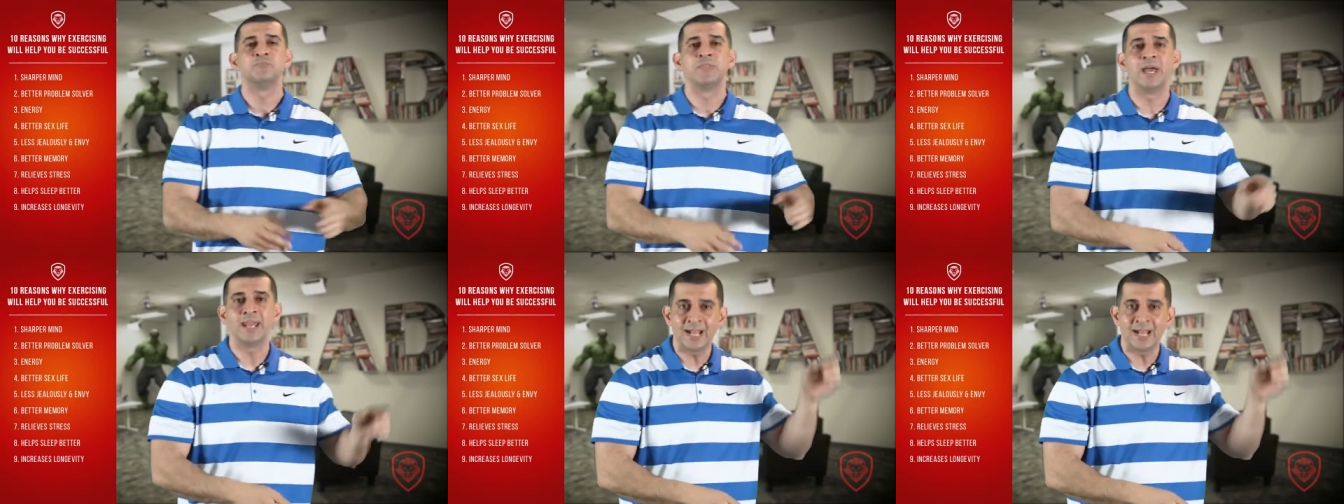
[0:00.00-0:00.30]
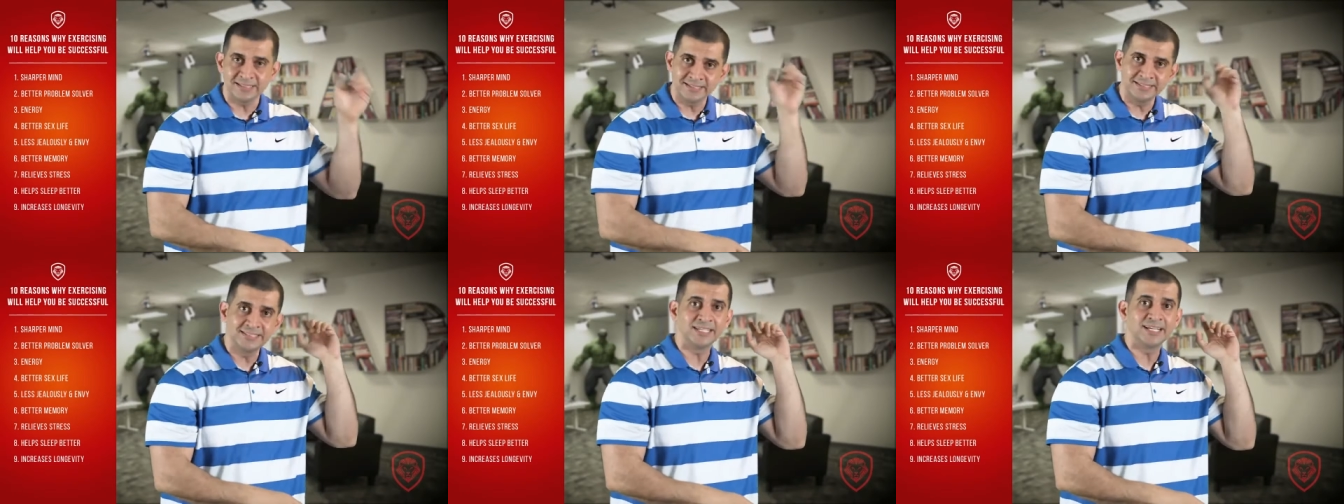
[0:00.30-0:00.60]
Then
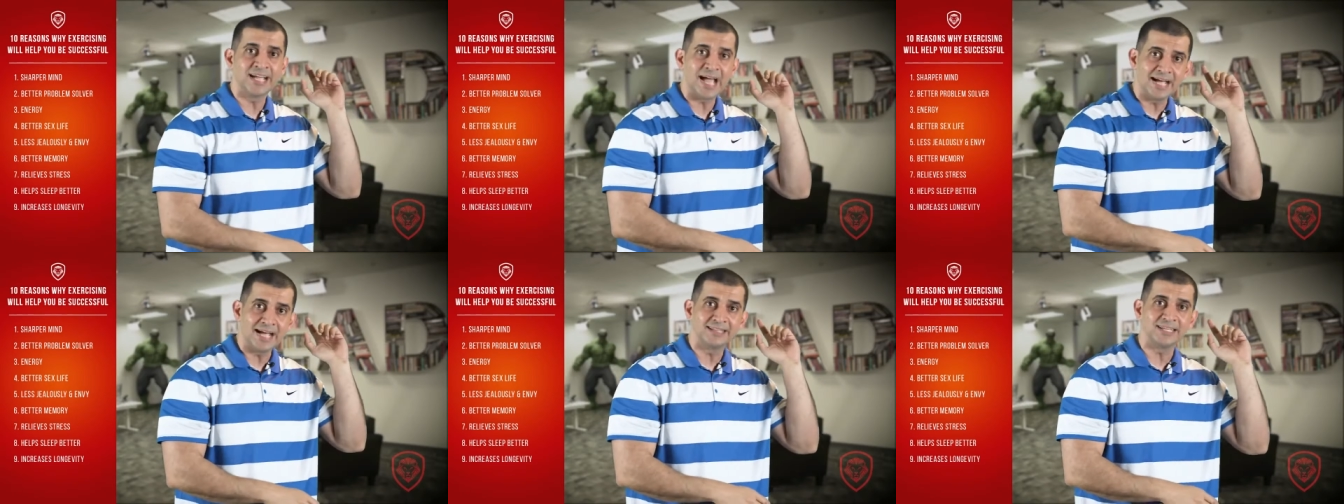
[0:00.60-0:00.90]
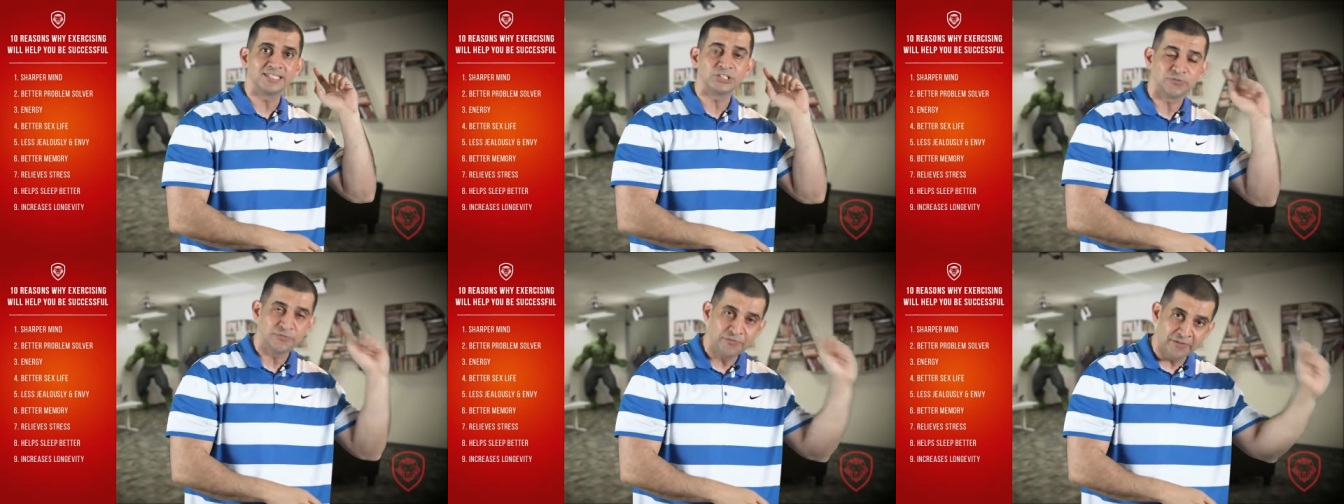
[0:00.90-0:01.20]
I see a guy
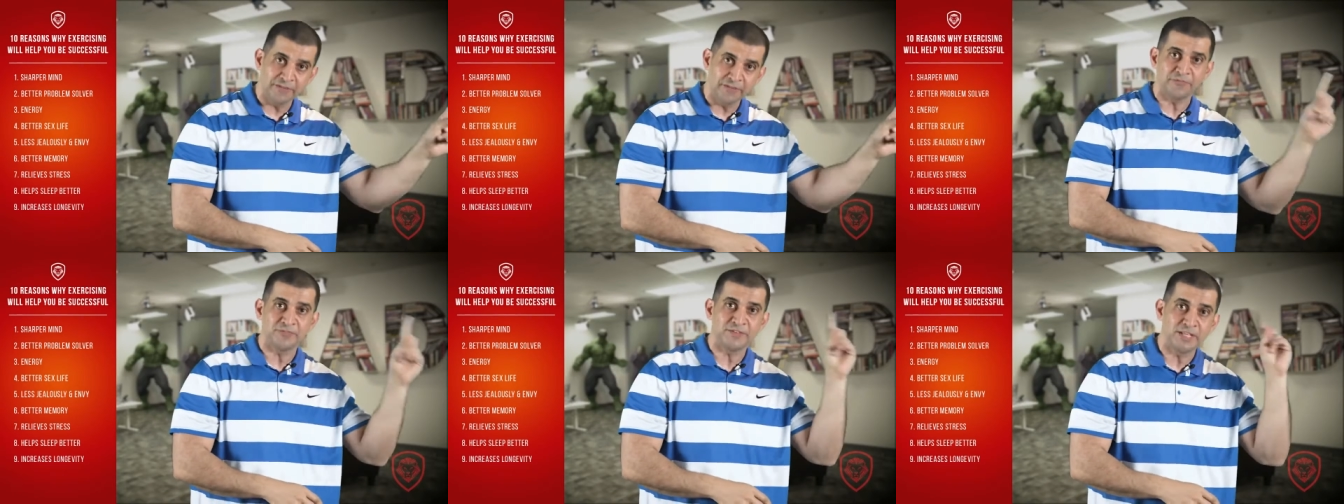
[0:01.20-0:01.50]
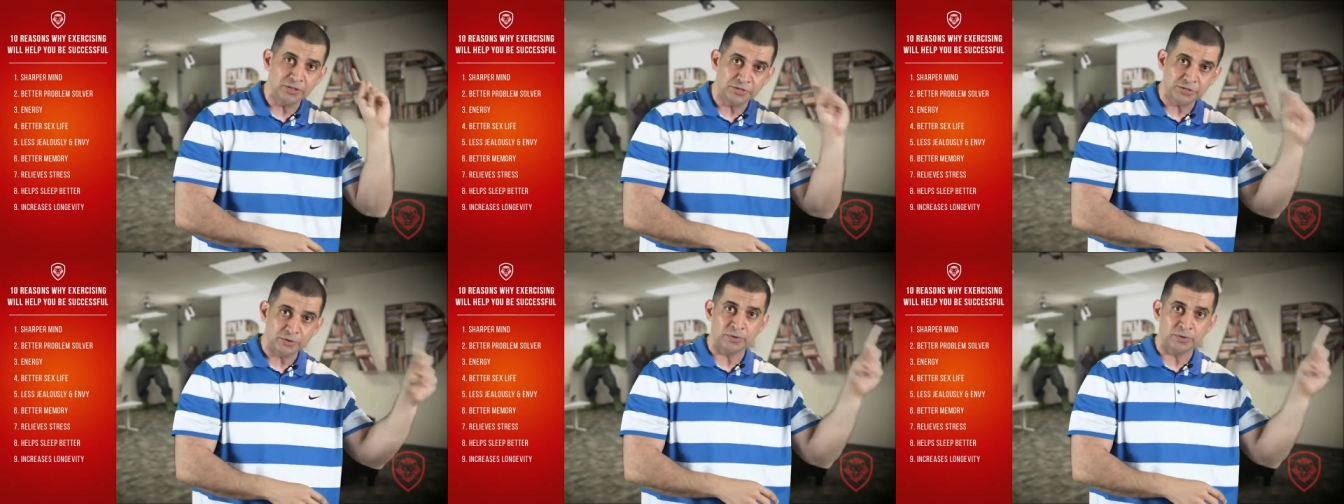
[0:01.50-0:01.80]
that's
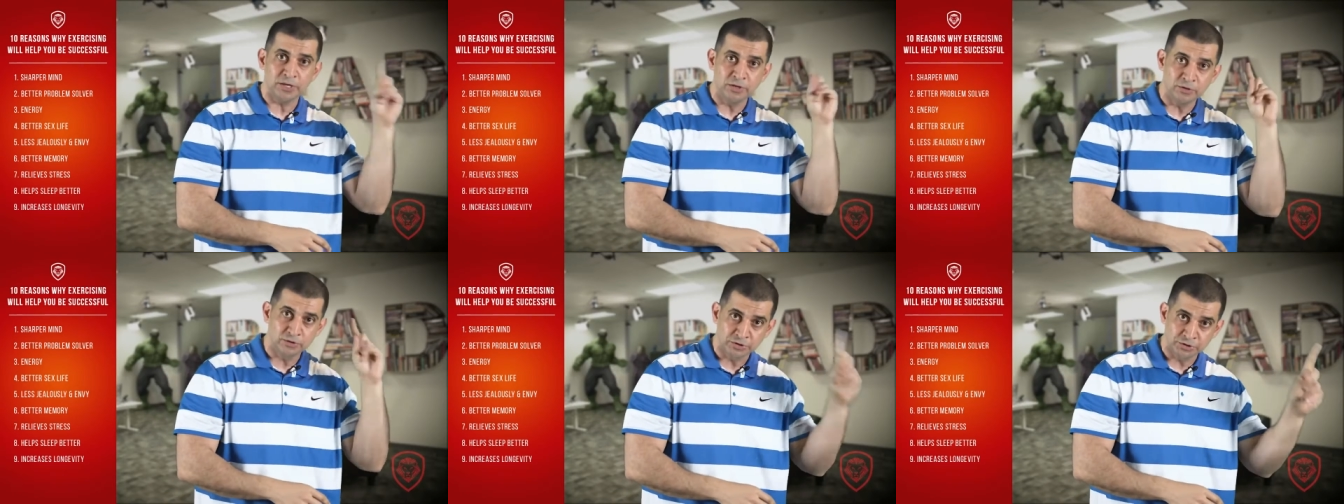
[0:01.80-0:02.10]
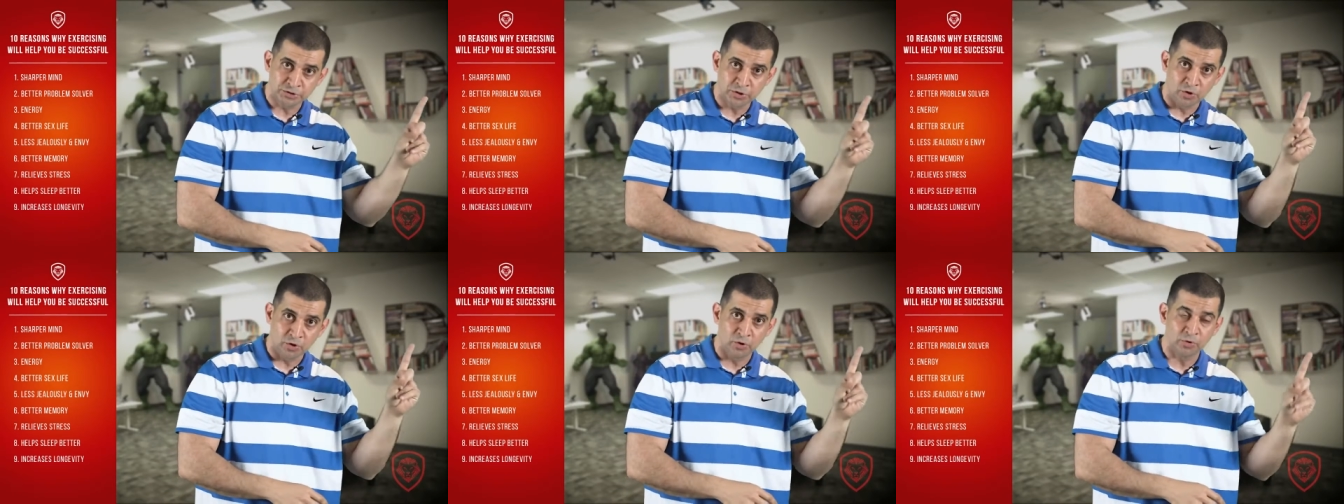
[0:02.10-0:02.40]
53
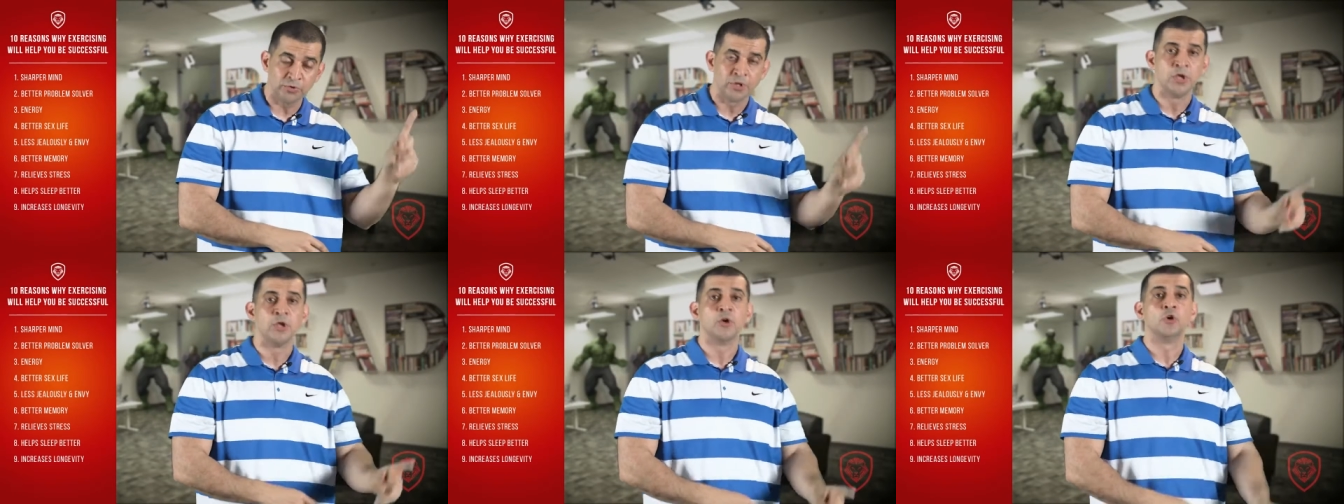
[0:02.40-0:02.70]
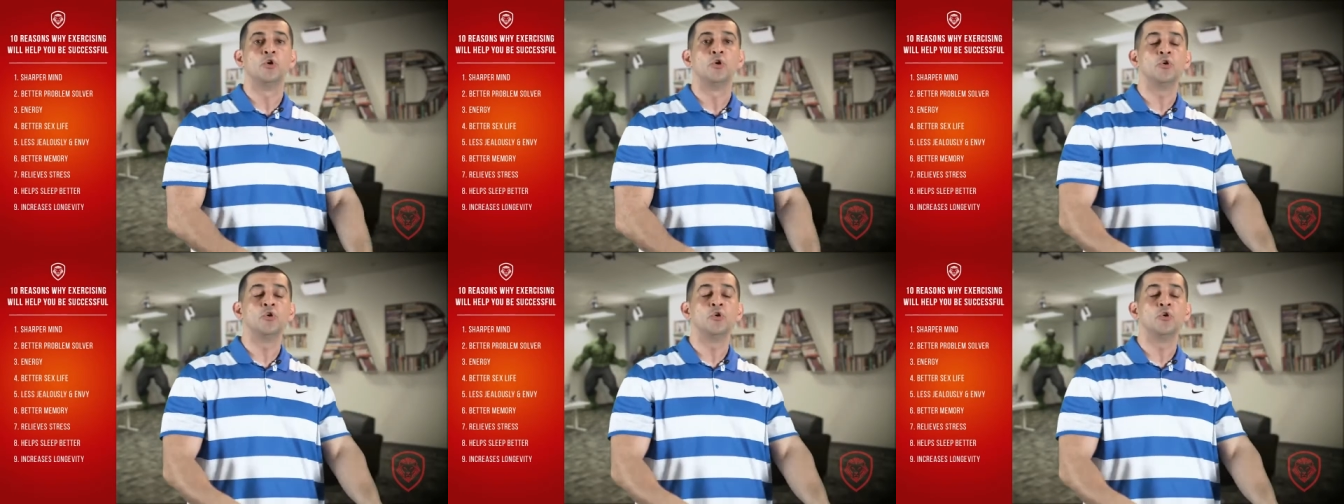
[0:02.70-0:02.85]
years old